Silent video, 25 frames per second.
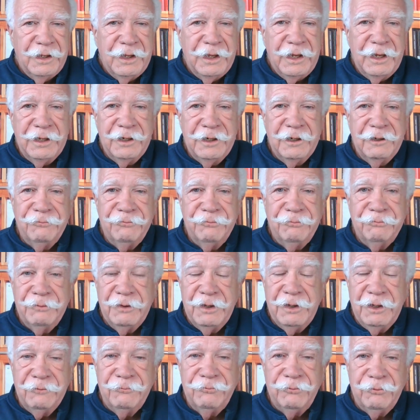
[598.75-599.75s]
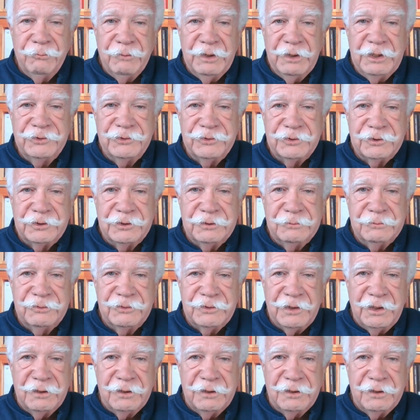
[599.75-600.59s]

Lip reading: And if information comes